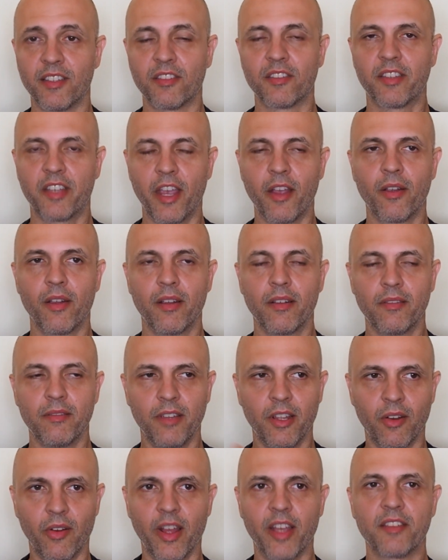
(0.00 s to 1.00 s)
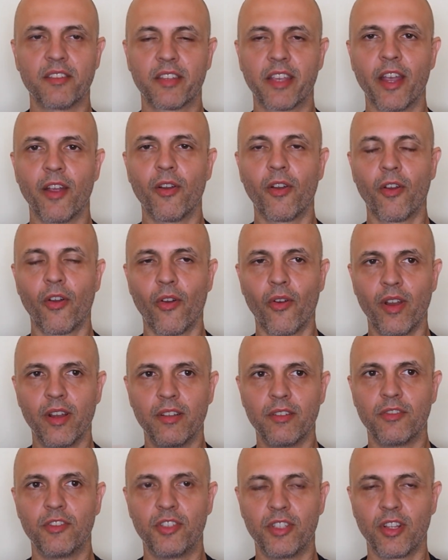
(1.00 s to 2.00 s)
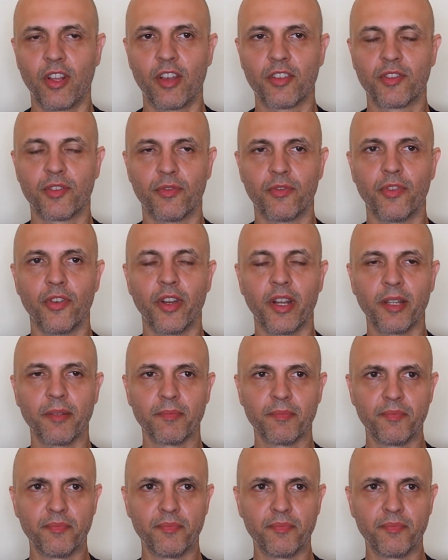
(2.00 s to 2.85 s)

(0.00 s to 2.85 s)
scared her, and she lost her footing.